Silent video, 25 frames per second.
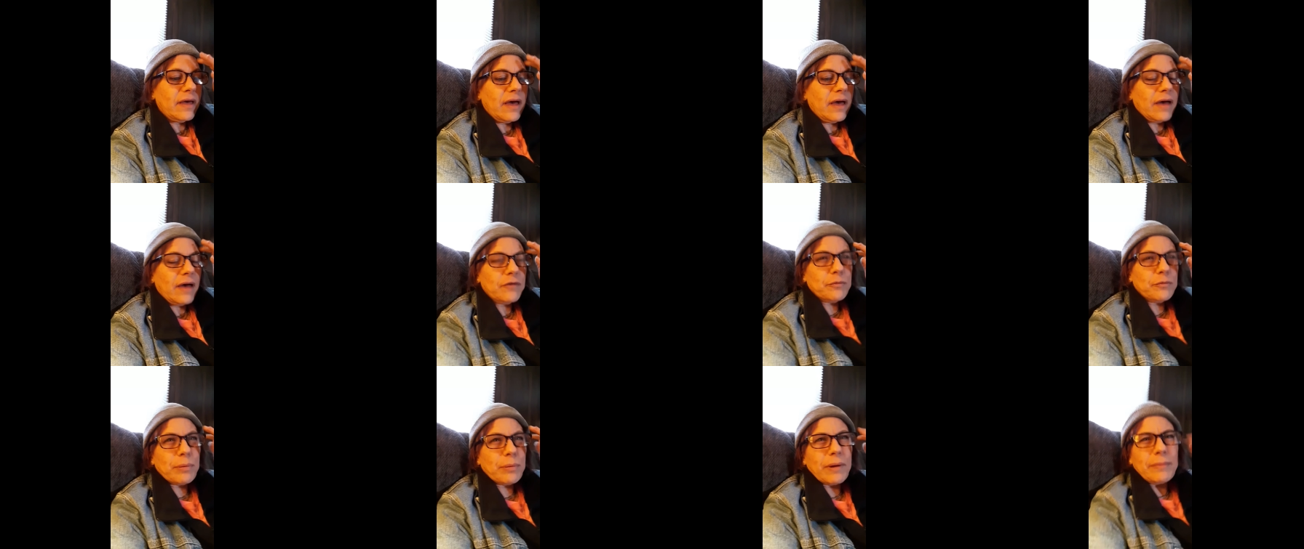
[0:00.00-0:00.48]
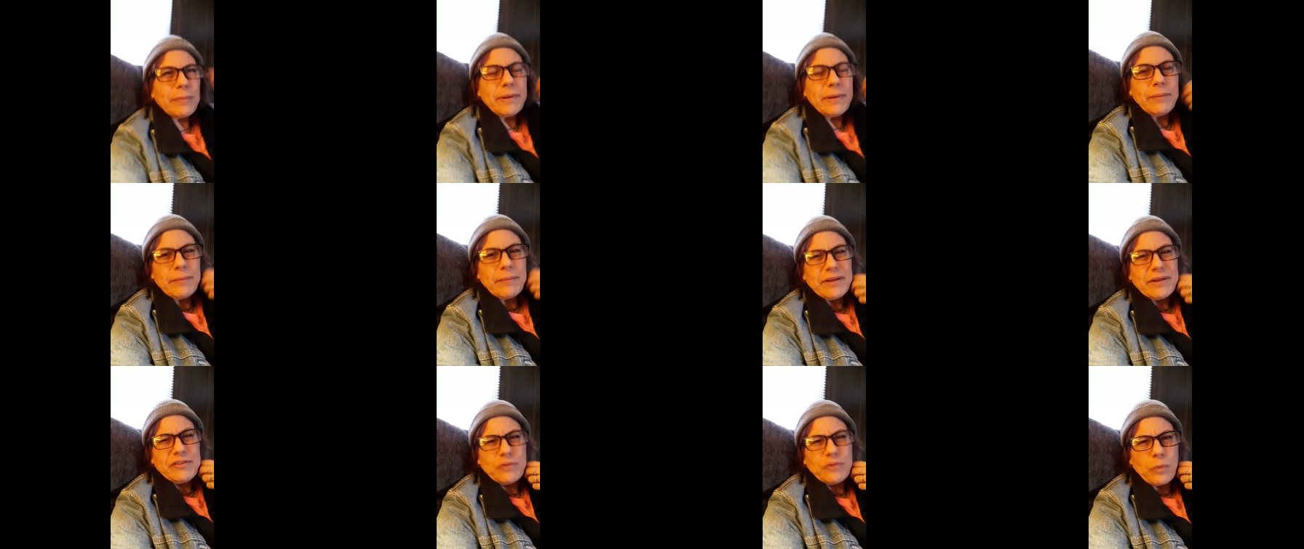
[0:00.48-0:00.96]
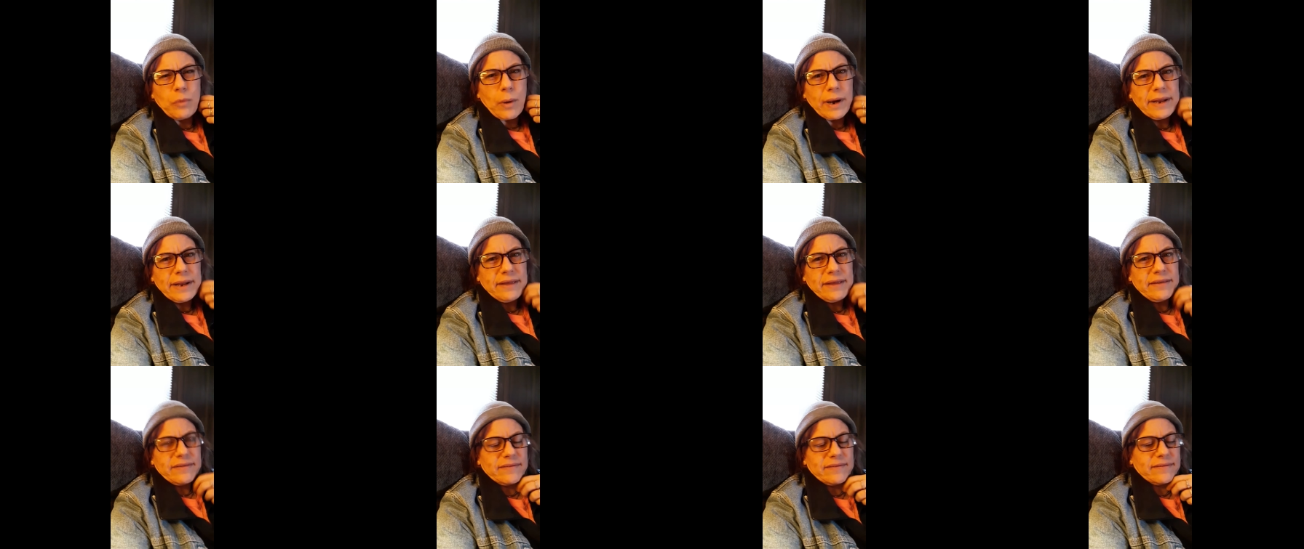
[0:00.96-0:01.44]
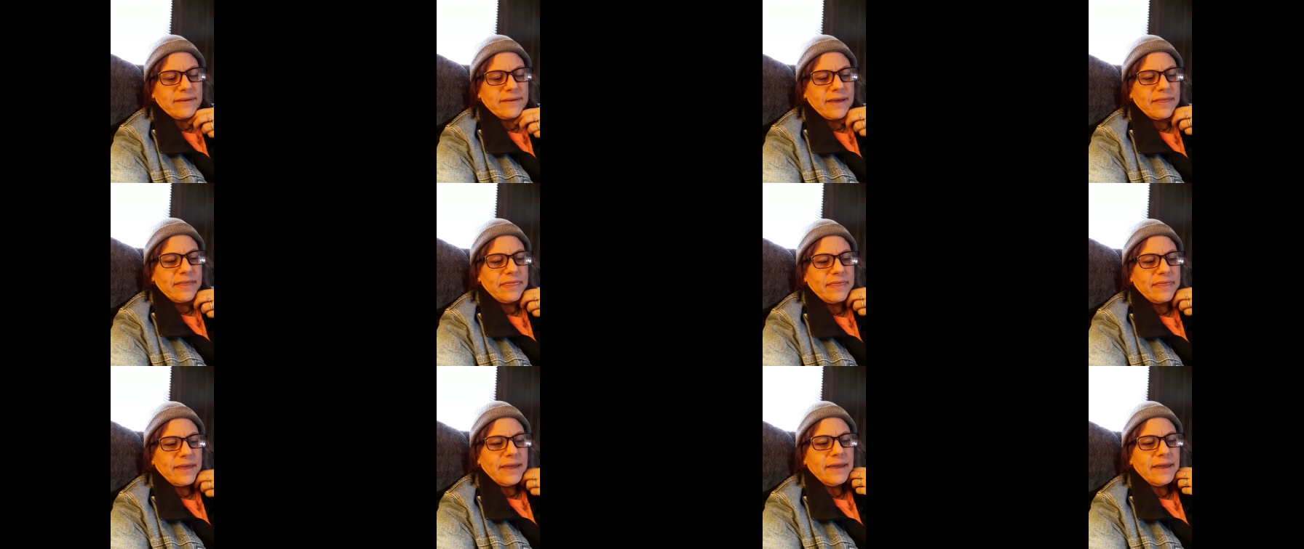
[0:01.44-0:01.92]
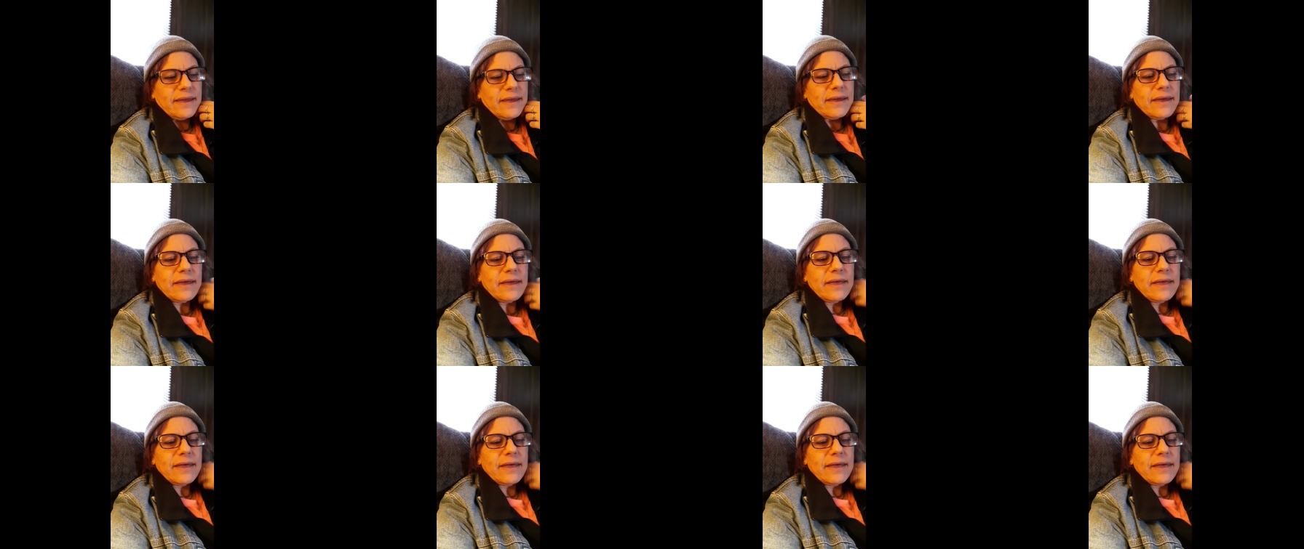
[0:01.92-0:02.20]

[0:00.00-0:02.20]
I was probably in my 20s, I think.